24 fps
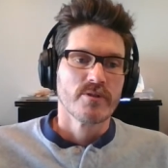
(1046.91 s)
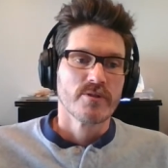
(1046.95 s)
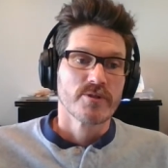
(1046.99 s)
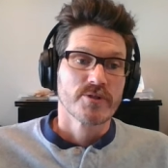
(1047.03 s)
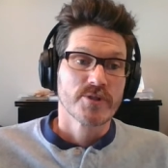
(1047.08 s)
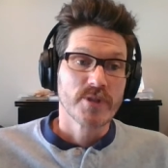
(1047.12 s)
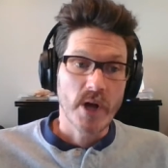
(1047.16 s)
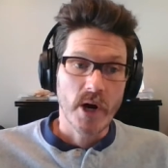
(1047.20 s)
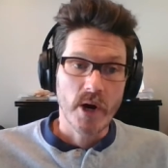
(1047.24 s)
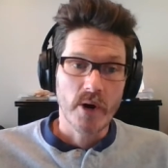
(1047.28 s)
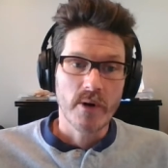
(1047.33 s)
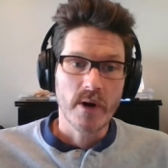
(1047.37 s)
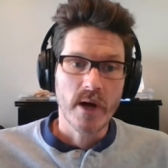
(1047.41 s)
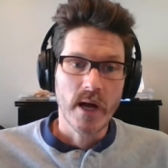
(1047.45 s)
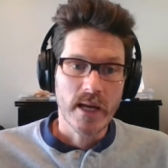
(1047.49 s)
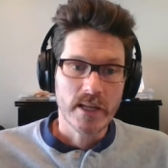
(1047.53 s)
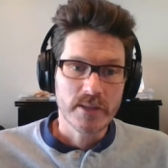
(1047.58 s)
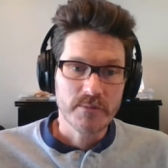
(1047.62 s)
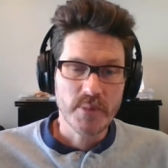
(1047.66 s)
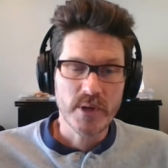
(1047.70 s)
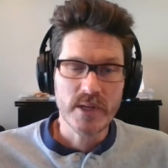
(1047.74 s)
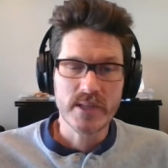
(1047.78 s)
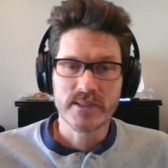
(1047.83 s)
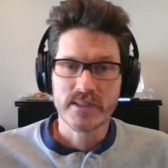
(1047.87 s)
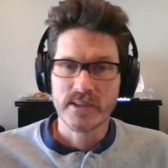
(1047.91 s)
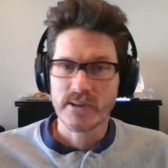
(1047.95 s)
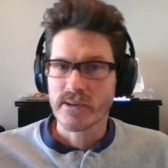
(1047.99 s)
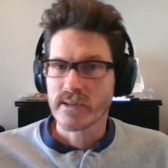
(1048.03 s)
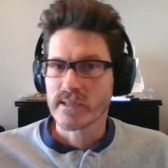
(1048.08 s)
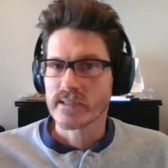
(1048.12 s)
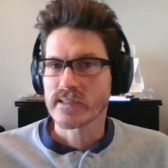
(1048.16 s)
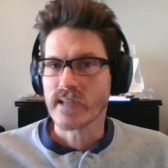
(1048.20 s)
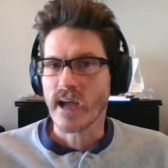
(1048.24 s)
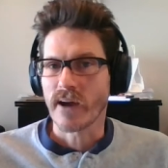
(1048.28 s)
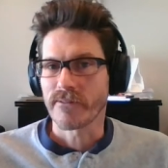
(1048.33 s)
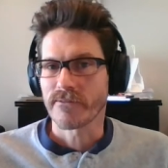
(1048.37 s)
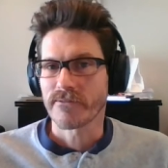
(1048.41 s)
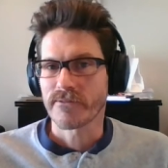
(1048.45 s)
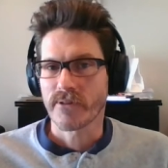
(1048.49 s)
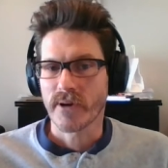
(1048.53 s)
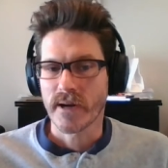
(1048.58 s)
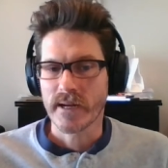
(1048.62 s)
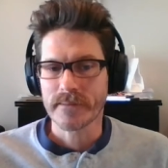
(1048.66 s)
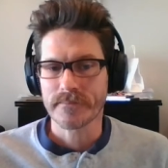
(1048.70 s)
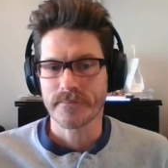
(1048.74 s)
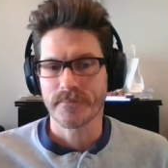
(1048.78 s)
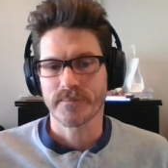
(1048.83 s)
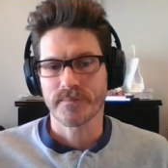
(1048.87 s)
So it's pretty serious stuff,
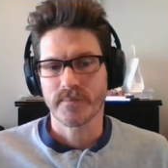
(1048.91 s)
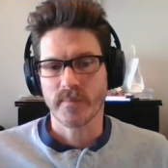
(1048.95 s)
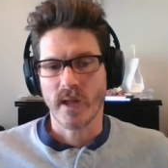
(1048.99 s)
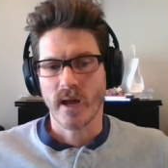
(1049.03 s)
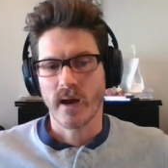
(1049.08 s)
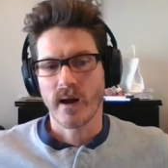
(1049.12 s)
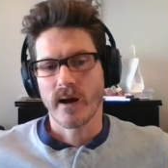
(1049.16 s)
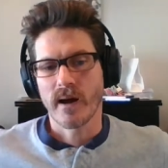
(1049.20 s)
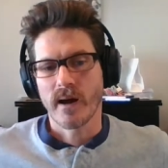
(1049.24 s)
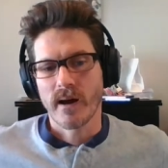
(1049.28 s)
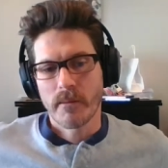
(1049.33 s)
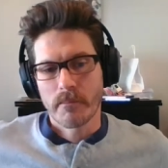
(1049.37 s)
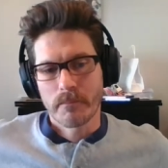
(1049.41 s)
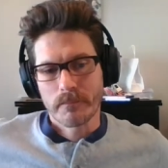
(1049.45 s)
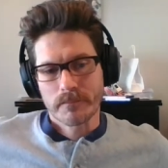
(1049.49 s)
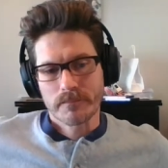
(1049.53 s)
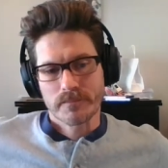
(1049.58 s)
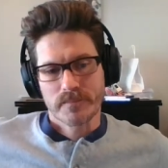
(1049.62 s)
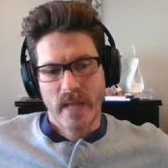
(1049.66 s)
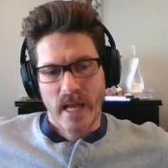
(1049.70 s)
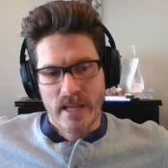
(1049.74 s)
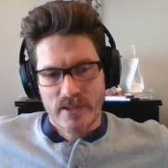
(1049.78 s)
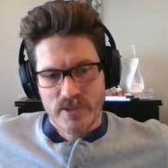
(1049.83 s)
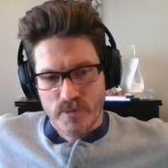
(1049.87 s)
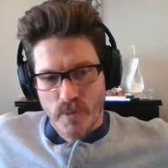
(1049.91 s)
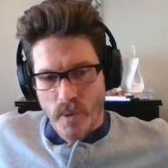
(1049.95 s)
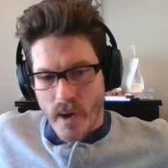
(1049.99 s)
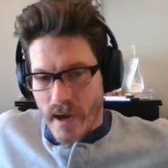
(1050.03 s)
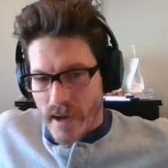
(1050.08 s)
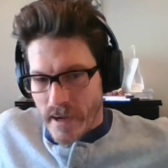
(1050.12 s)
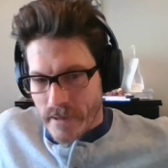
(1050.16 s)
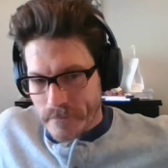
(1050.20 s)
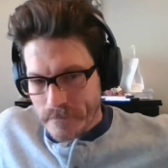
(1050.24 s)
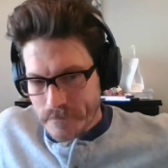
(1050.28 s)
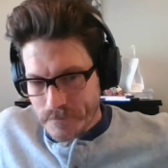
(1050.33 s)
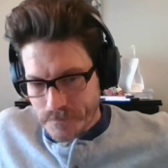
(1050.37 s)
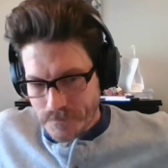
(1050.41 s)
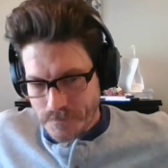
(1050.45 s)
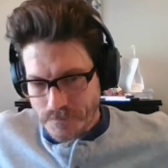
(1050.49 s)
right? Um, that's why